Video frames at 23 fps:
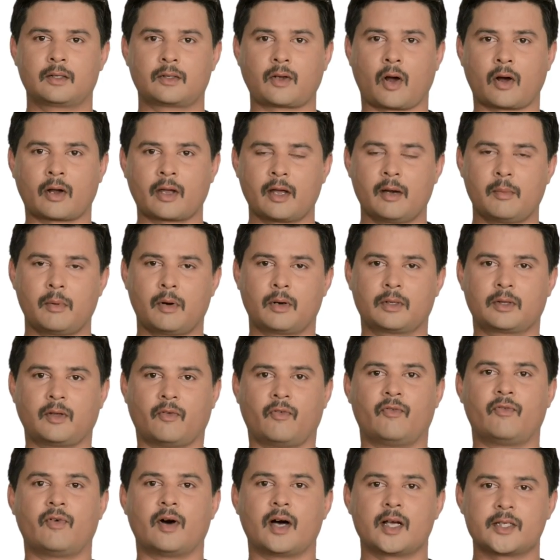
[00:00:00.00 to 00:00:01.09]
Talking about the
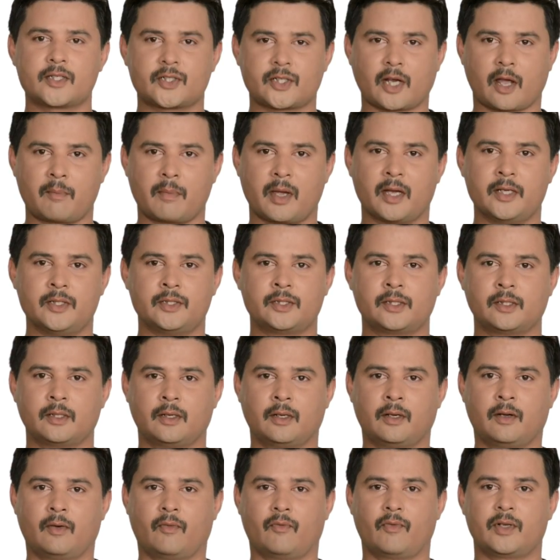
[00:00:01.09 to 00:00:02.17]
first image,
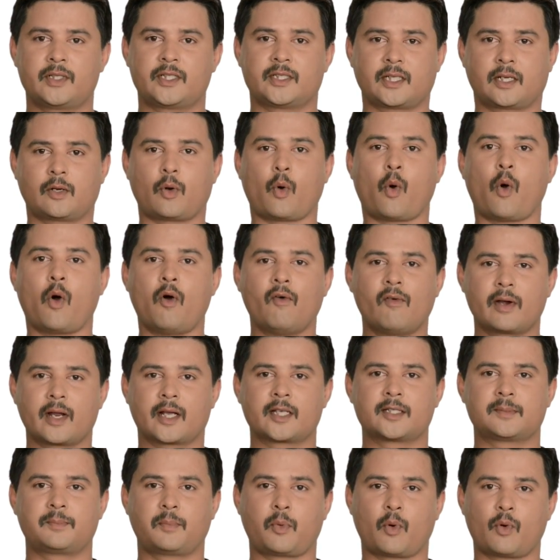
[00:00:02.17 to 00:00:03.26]
which is an
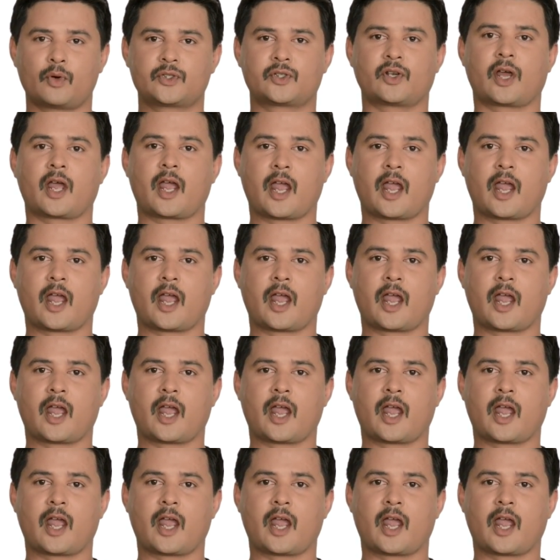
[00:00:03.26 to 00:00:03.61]
overexposed